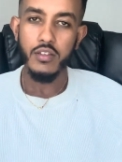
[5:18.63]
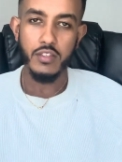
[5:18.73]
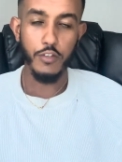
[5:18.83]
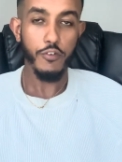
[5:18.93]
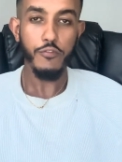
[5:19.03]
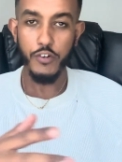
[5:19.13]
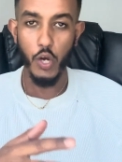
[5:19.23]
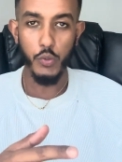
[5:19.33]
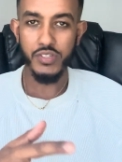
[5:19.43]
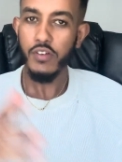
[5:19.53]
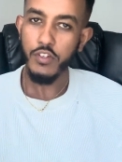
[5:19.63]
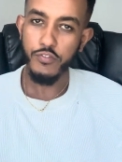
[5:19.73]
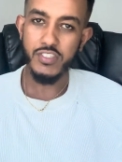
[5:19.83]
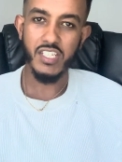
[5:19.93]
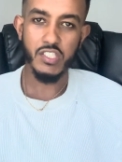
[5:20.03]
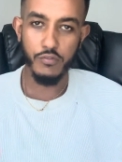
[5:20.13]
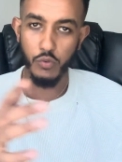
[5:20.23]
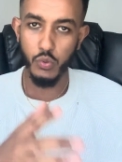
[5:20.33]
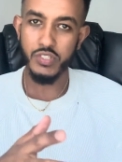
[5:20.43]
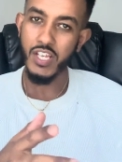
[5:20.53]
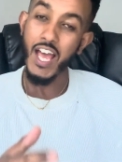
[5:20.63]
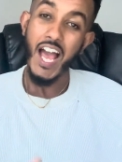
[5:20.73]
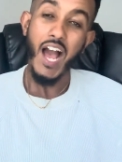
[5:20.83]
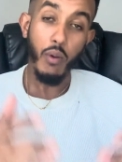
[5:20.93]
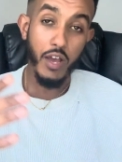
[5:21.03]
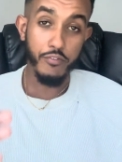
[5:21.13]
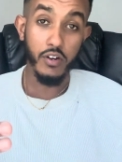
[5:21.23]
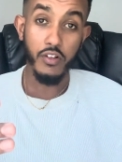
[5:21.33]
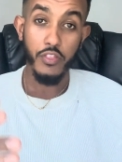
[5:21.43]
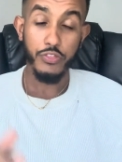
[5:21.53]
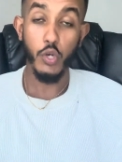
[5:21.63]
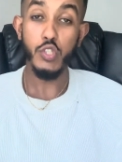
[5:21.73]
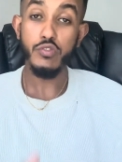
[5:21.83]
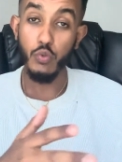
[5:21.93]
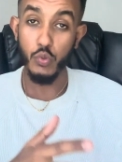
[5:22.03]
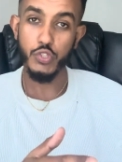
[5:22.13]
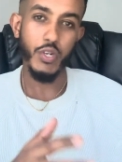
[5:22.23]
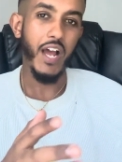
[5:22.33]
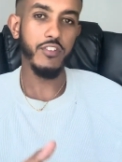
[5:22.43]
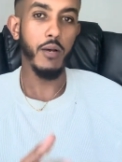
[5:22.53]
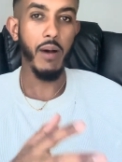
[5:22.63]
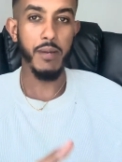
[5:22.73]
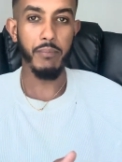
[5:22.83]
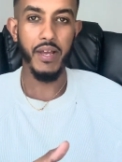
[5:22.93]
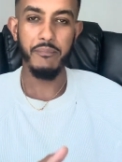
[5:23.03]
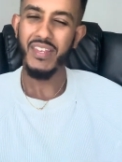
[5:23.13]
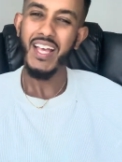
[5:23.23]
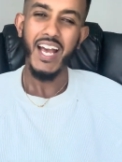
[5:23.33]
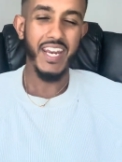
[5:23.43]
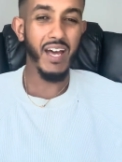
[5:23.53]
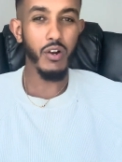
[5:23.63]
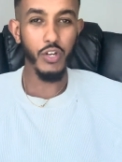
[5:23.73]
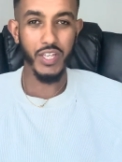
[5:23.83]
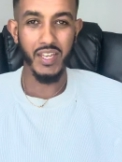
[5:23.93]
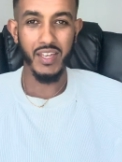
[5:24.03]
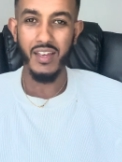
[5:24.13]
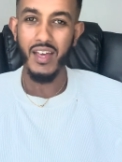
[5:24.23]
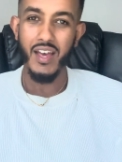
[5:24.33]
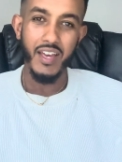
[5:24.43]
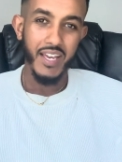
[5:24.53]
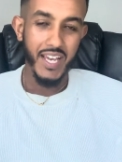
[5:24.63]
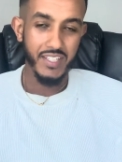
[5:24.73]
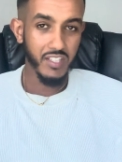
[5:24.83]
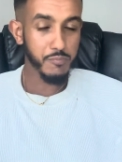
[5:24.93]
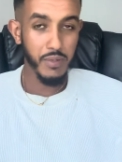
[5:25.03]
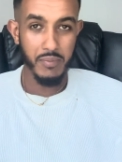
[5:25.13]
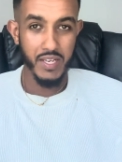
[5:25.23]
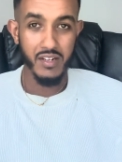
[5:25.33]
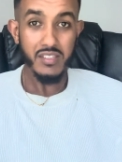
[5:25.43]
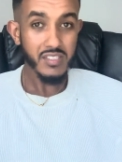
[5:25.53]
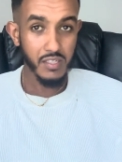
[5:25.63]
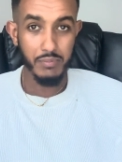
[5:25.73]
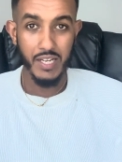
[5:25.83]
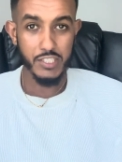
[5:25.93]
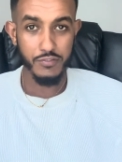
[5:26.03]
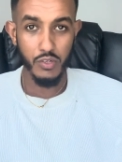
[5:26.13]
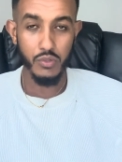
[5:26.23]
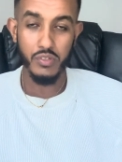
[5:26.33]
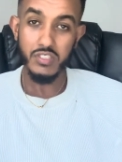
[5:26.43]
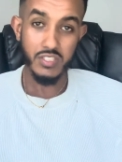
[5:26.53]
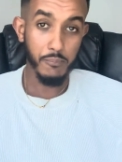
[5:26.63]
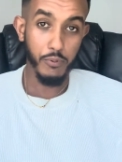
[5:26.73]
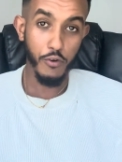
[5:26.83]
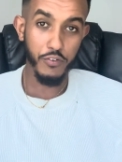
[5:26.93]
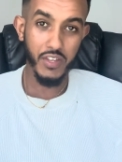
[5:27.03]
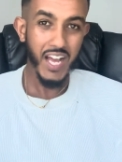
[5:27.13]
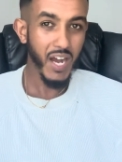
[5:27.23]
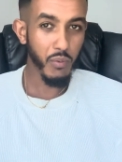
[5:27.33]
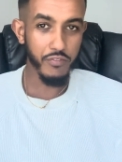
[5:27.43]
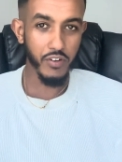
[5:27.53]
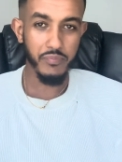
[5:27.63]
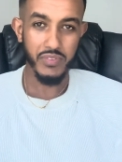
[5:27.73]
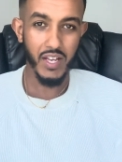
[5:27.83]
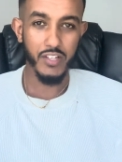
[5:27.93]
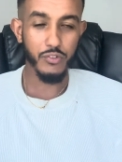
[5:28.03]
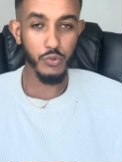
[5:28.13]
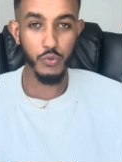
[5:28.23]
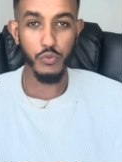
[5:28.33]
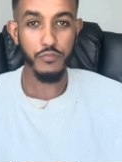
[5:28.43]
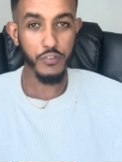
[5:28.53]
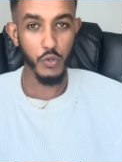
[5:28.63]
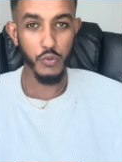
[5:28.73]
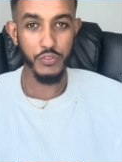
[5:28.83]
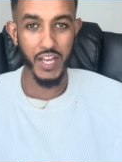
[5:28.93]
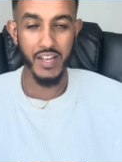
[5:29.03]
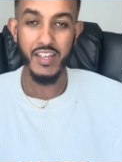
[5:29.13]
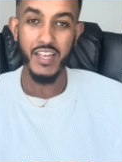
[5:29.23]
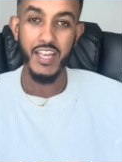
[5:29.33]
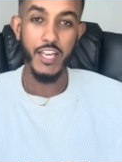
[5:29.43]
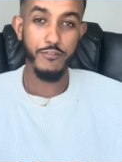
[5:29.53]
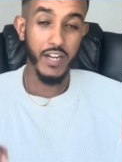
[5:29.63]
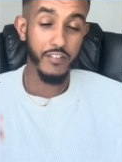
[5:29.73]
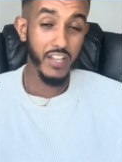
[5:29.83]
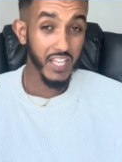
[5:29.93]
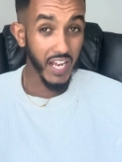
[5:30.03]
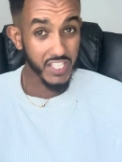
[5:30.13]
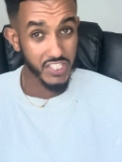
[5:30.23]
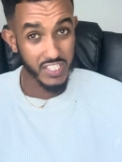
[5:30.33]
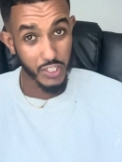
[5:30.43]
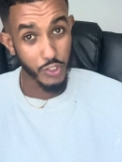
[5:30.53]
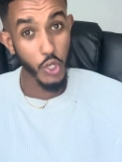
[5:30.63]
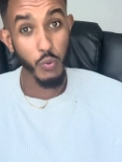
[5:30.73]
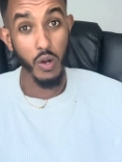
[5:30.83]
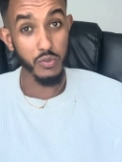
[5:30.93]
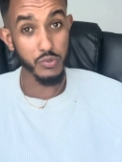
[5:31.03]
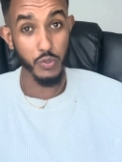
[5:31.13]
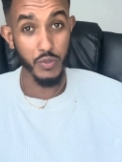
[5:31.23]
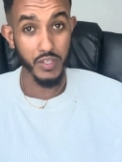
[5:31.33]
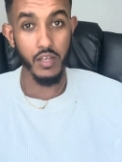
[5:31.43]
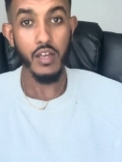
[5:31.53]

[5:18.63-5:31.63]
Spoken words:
Different freeholders have different sets of rules. However, those rules you'd have to abide by. And now I look at it, it does bring me in some cash flow, some profit. However, I do feel that if I'd actually known what I was doing